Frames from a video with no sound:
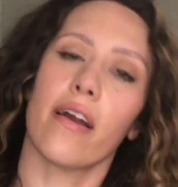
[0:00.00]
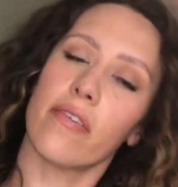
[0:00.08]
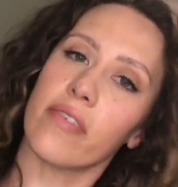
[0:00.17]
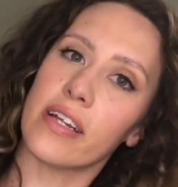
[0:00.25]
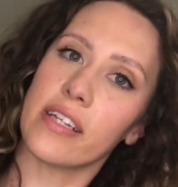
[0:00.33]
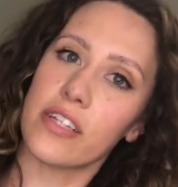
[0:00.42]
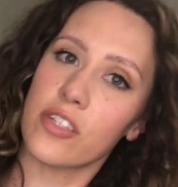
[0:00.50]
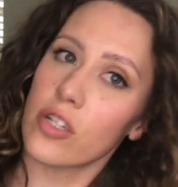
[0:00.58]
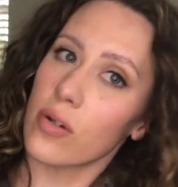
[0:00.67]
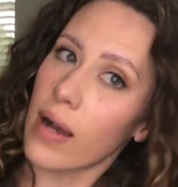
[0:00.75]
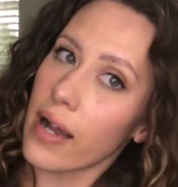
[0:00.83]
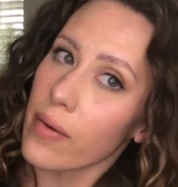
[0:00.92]
If I need to,
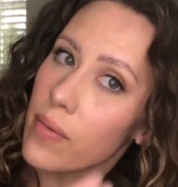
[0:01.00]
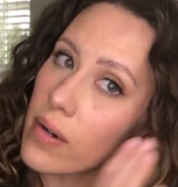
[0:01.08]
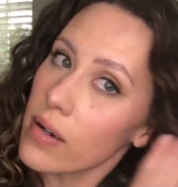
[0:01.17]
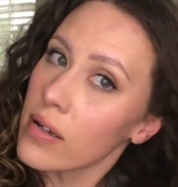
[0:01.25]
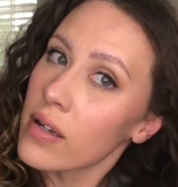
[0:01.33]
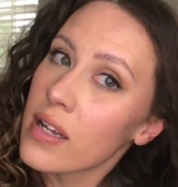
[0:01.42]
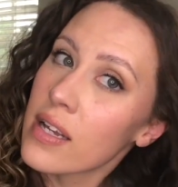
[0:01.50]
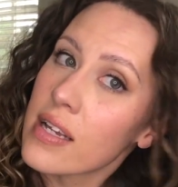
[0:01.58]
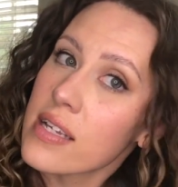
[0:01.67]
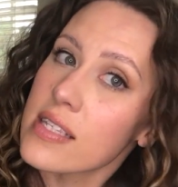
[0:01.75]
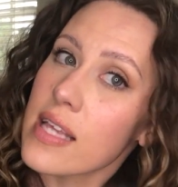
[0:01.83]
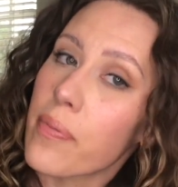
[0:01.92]
I will
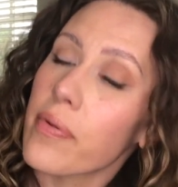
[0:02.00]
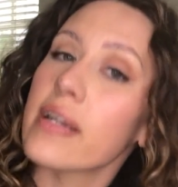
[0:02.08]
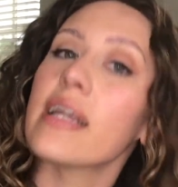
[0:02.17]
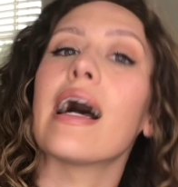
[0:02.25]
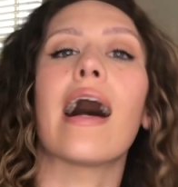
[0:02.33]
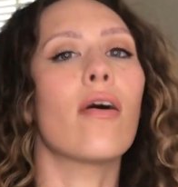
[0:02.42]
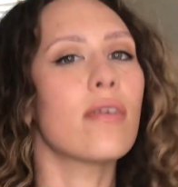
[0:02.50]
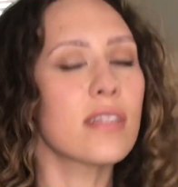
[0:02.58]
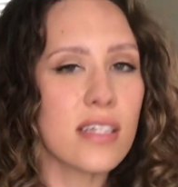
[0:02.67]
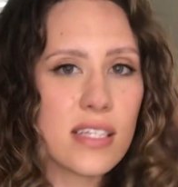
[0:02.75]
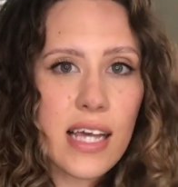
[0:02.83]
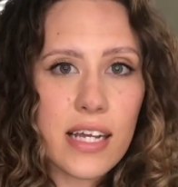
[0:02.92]
separate it out into
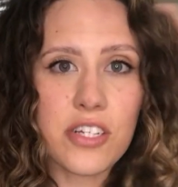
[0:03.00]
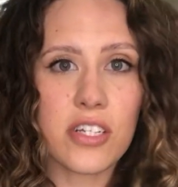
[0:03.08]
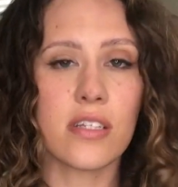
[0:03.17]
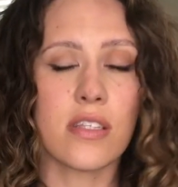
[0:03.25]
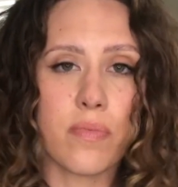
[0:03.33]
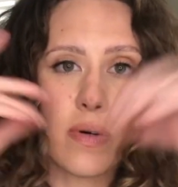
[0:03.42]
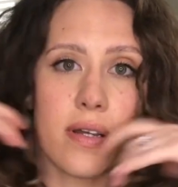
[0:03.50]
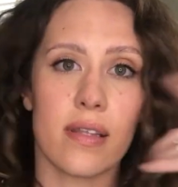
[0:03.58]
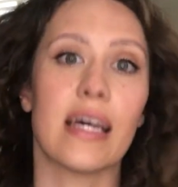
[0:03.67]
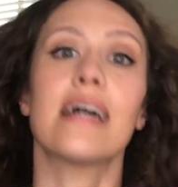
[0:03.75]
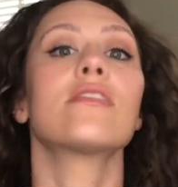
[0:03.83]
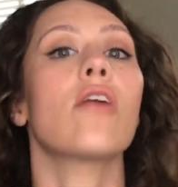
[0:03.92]
sections, but
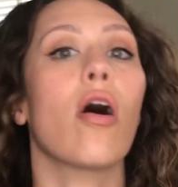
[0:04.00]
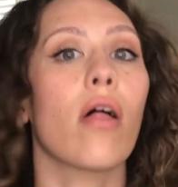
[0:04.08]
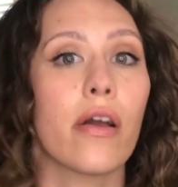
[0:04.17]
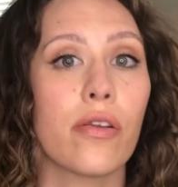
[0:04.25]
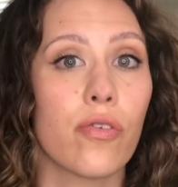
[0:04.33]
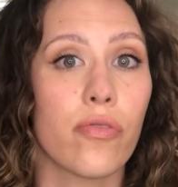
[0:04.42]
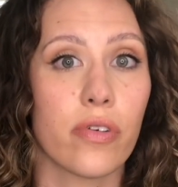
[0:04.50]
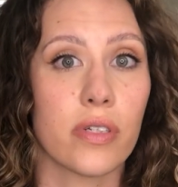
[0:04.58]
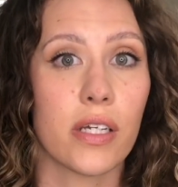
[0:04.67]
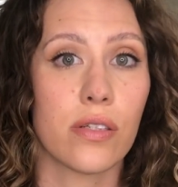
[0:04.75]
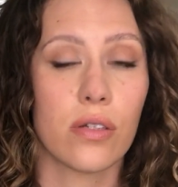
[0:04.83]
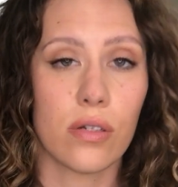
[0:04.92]
that's all I do for day
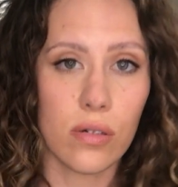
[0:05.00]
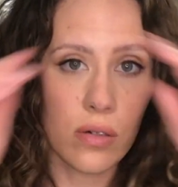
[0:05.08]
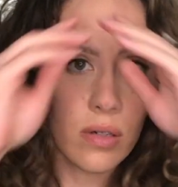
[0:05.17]
2,